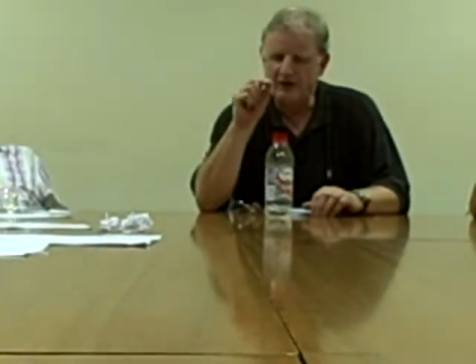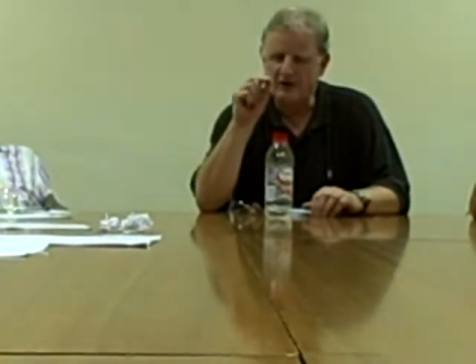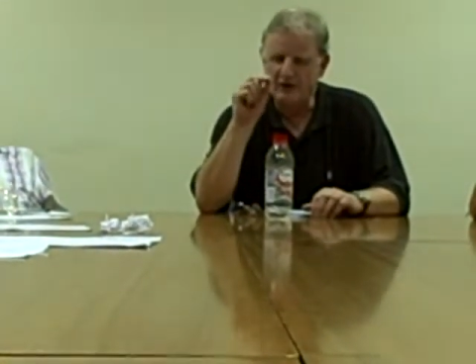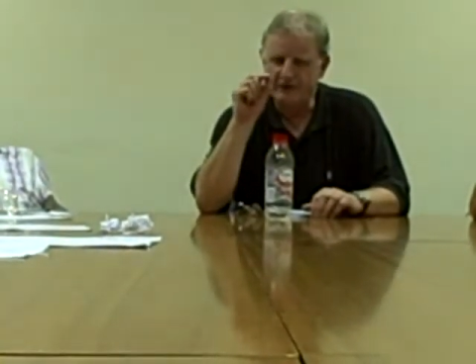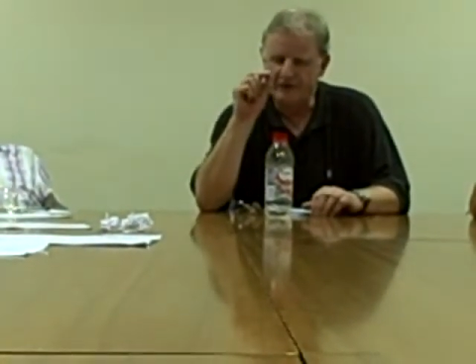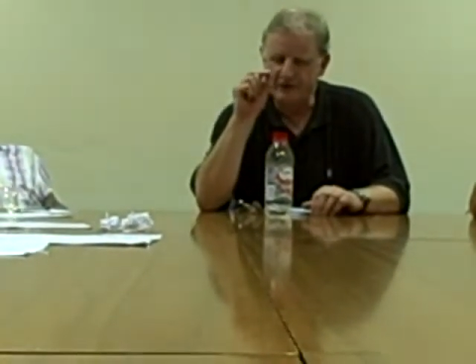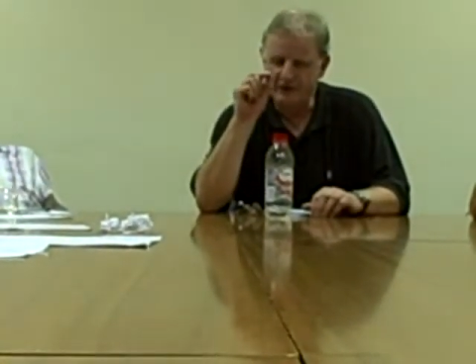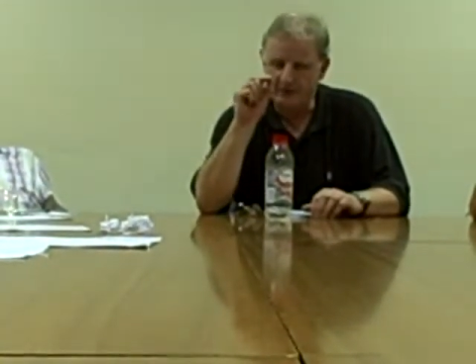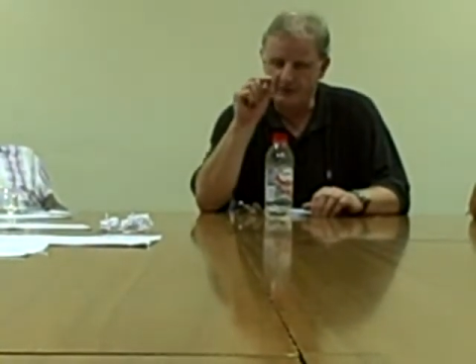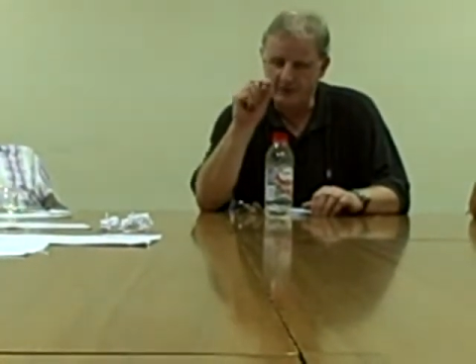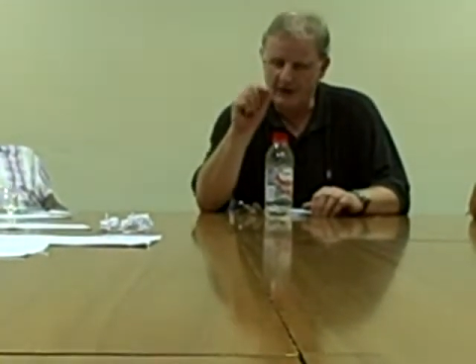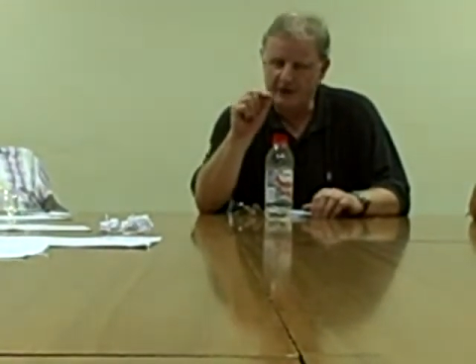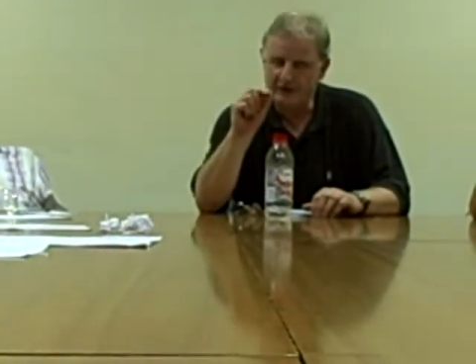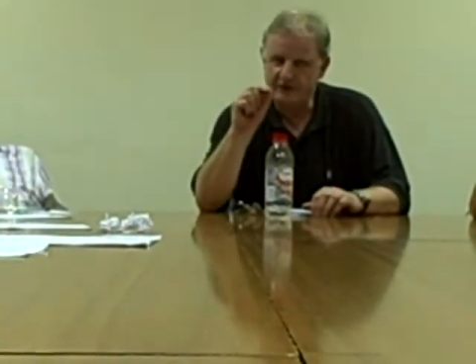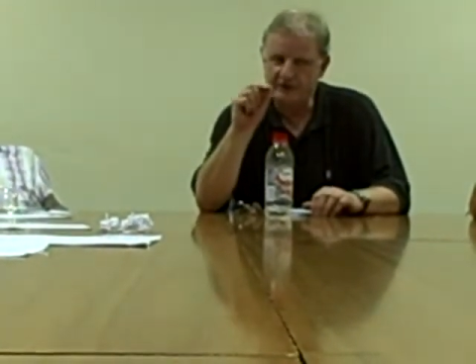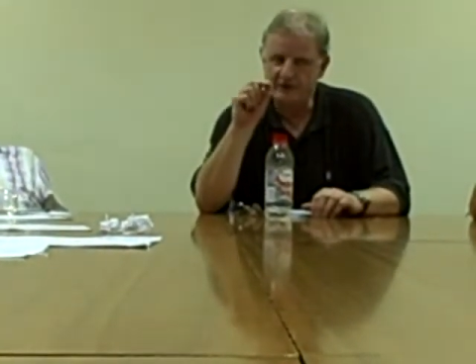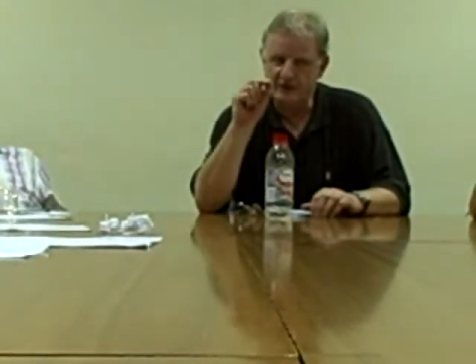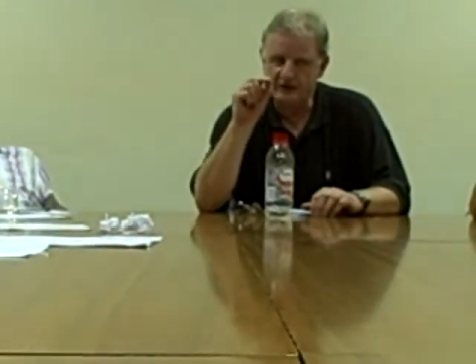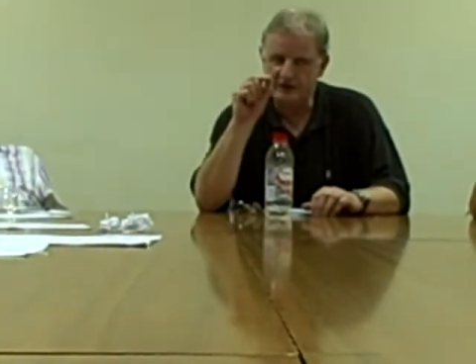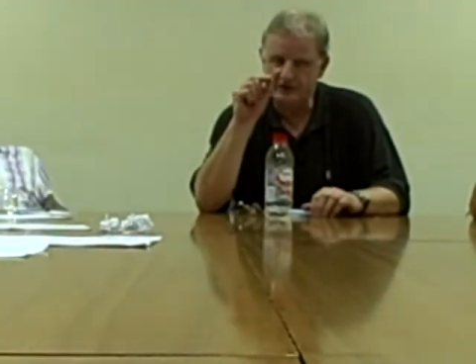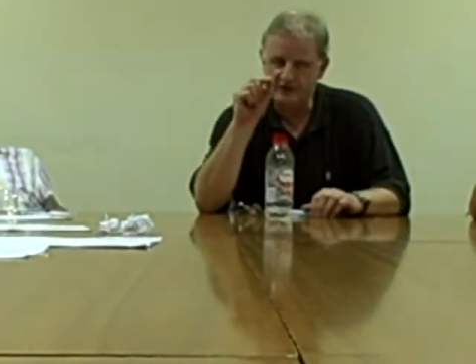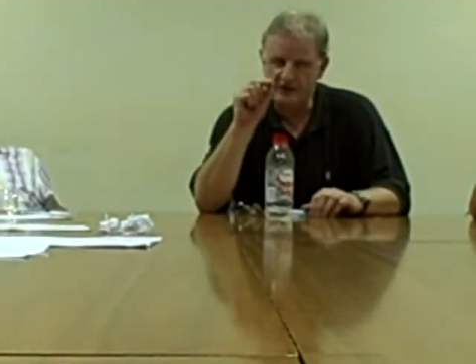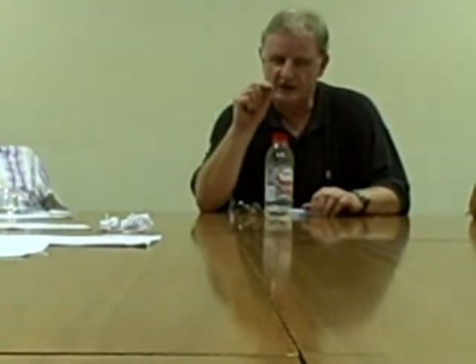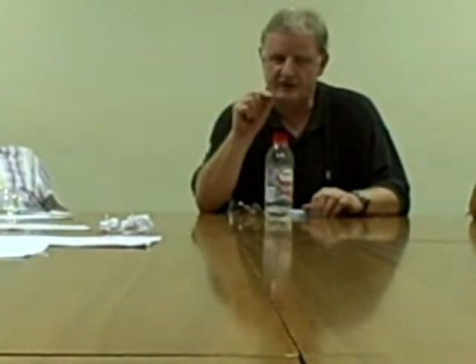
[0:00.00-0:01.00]
the most
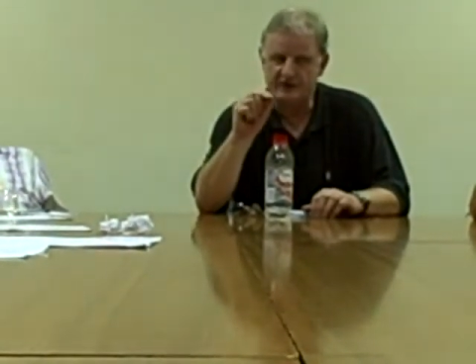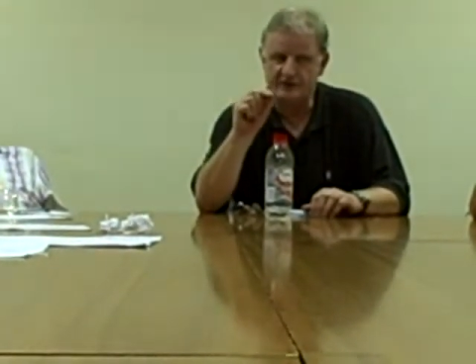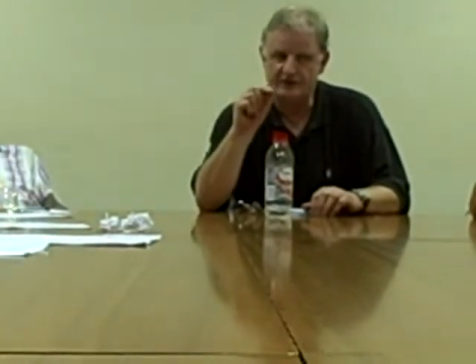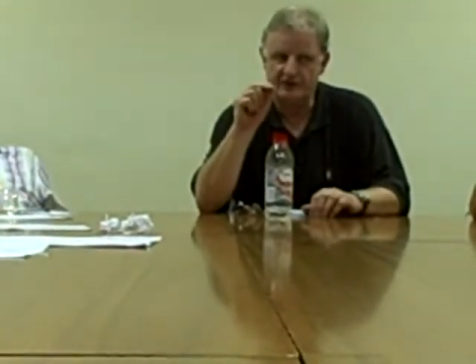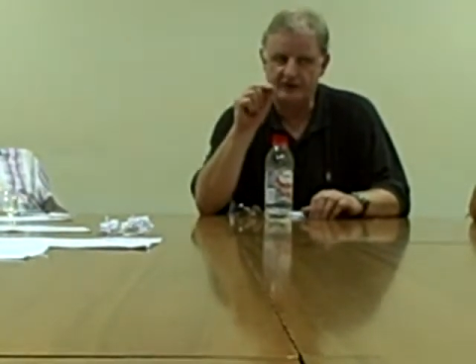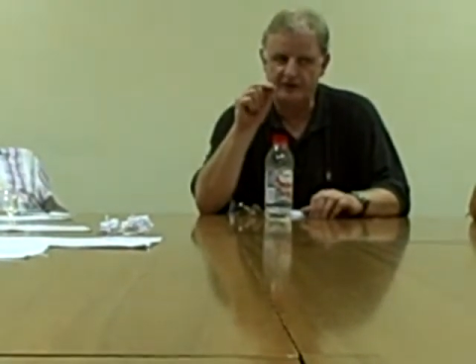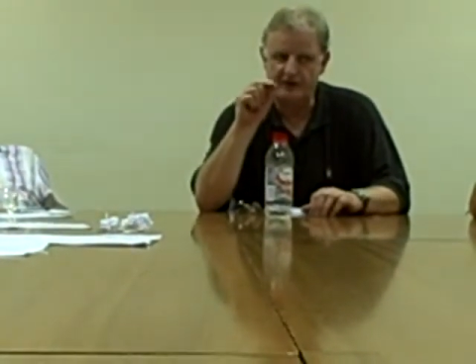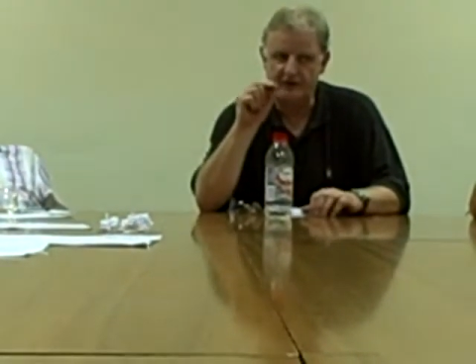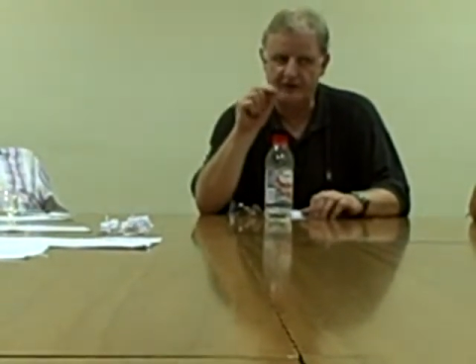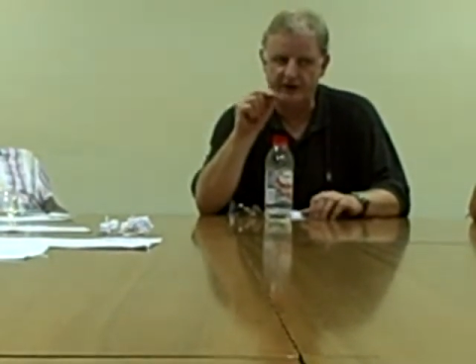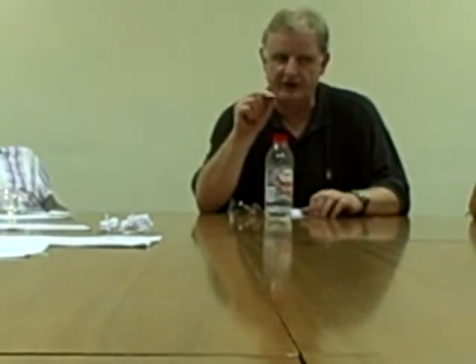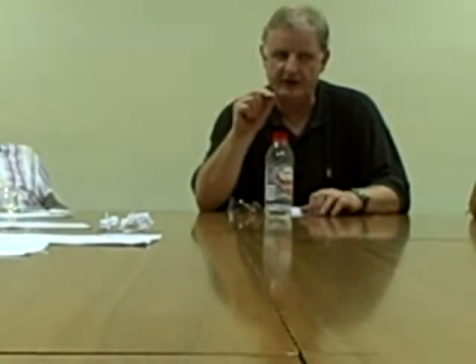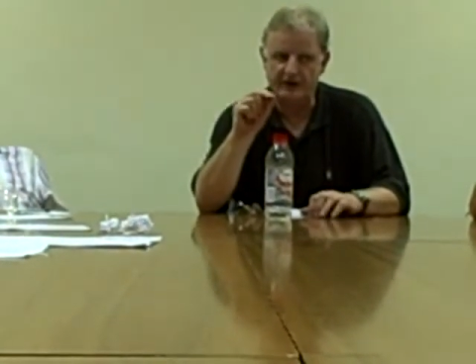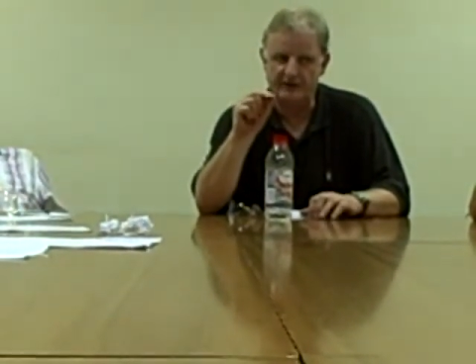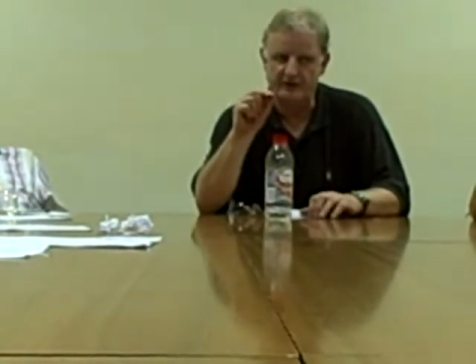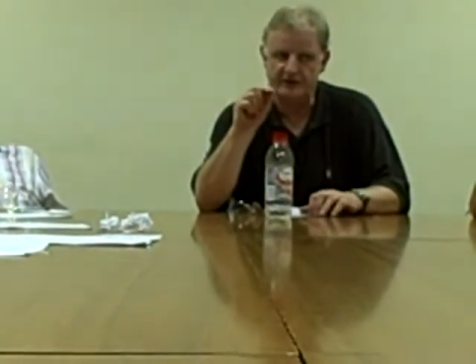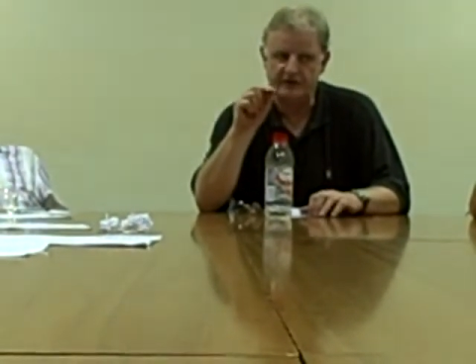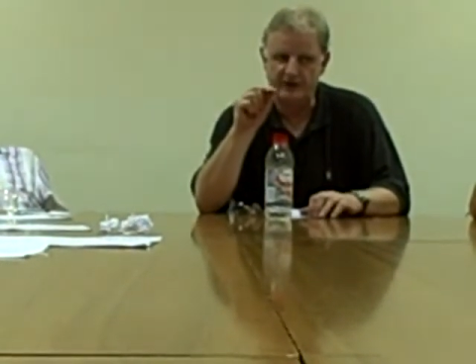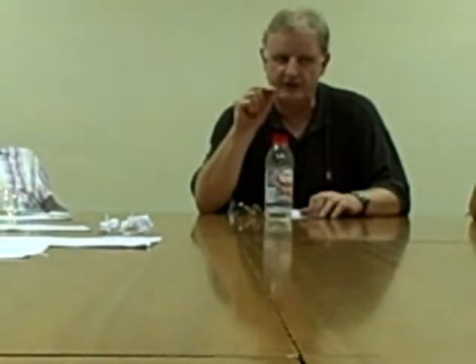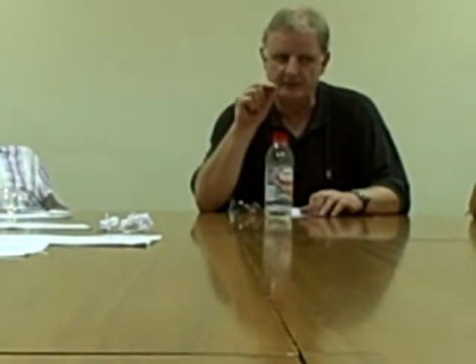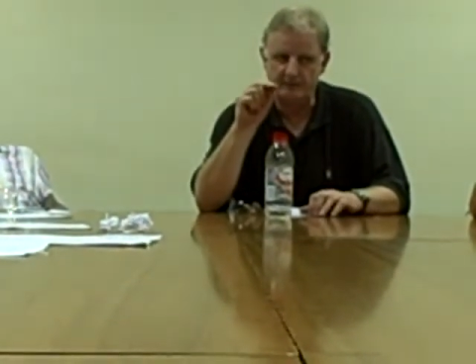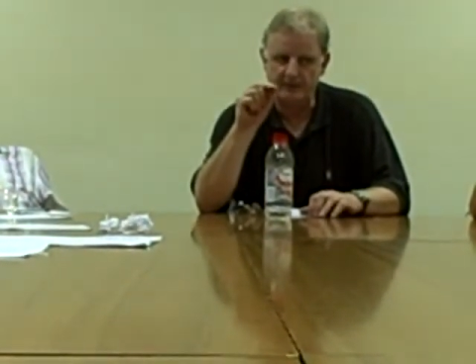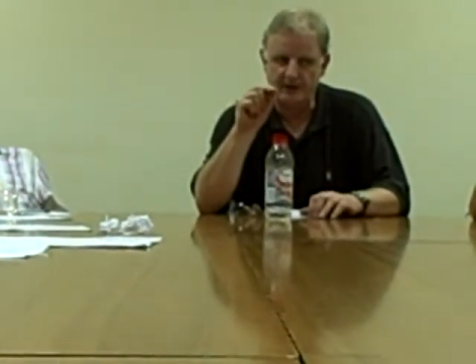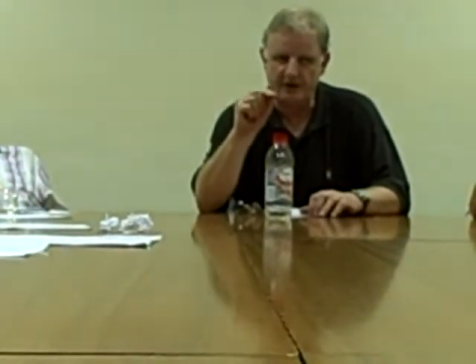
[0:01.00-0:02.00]
intelligent things
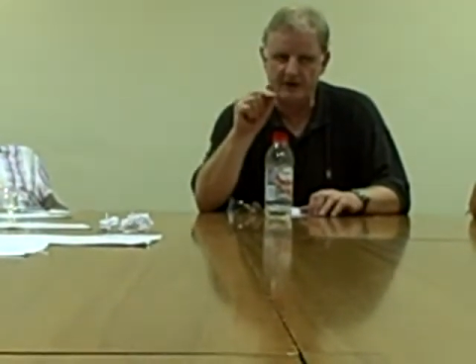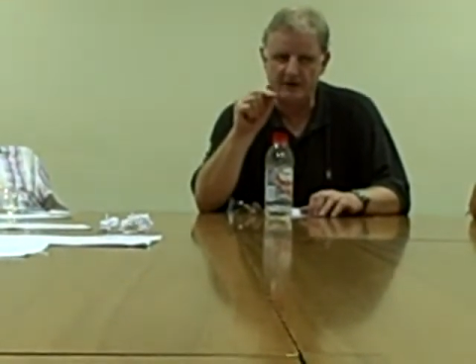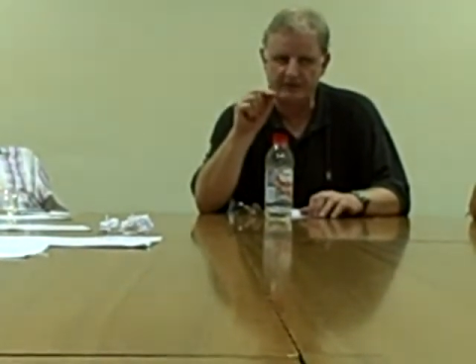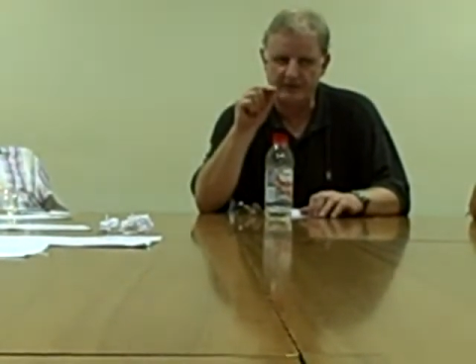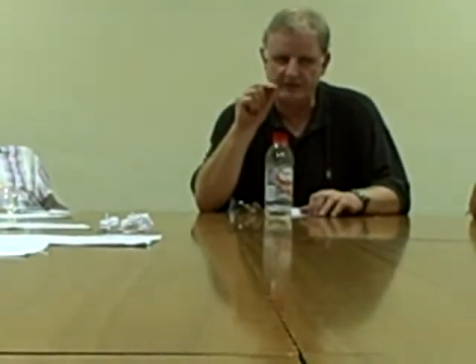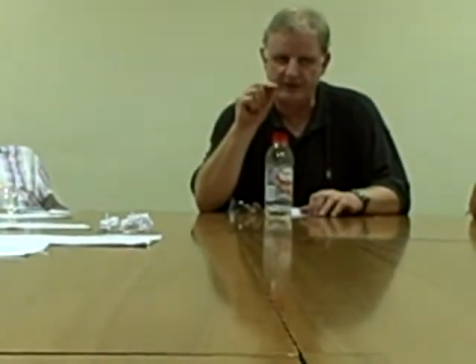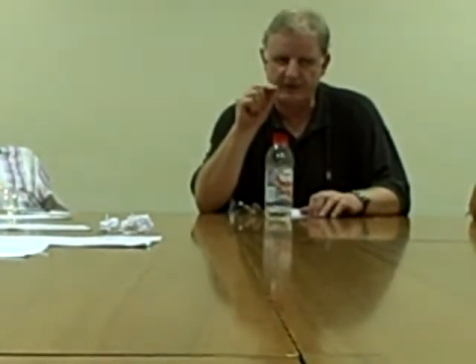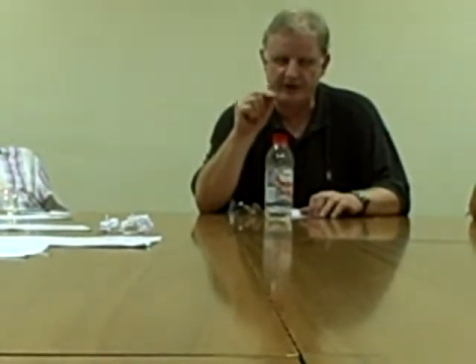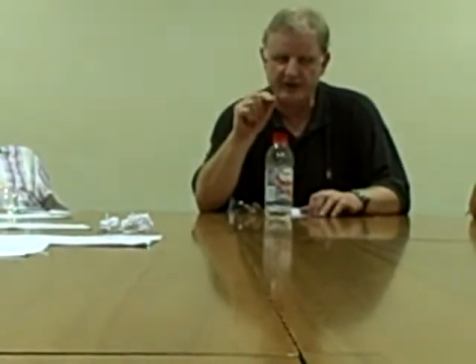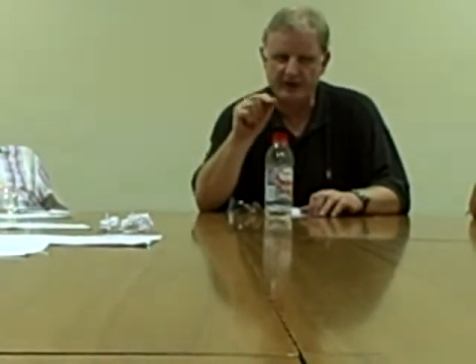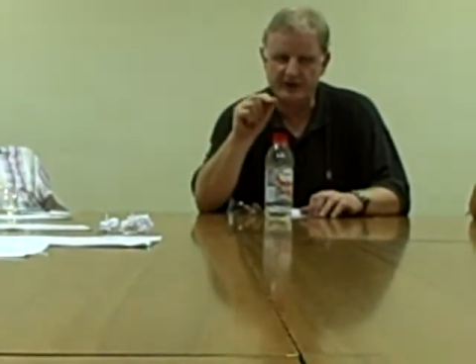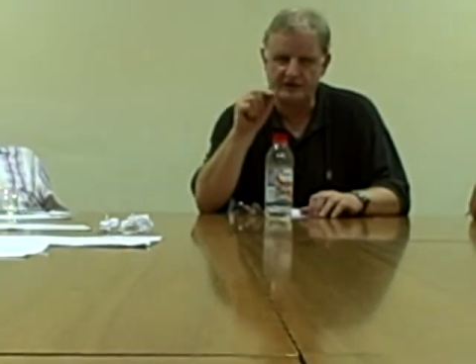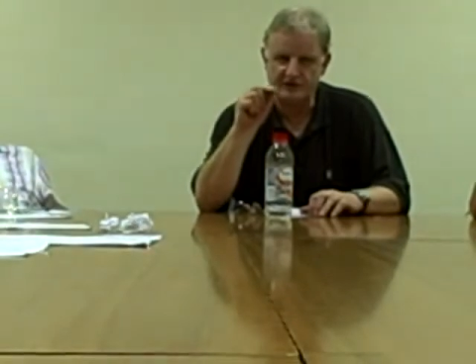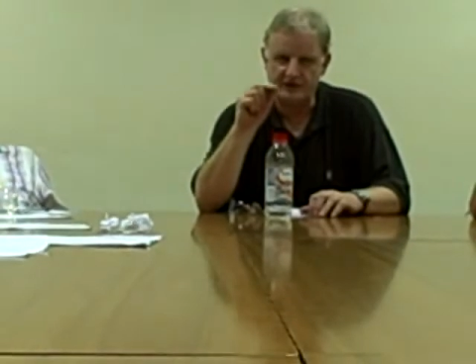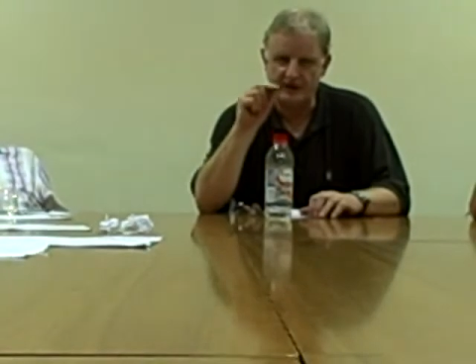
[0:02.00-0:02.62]
that Margaret Thatcher